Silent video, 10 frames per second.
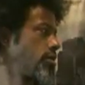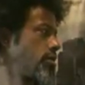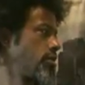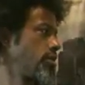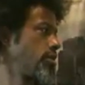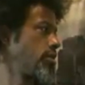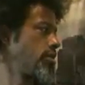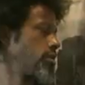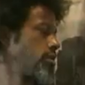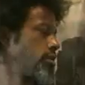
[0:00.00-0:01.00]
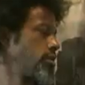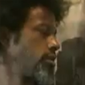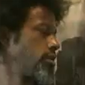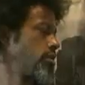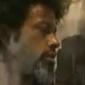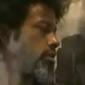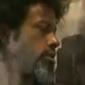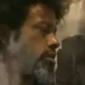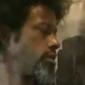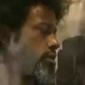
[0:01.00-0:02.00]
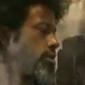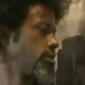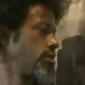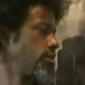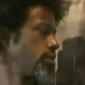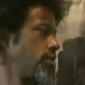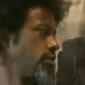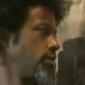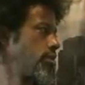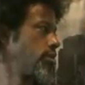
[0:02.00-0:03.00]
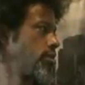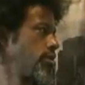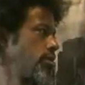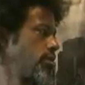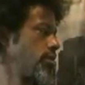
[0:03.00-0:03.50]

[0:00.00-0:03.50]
[no speech]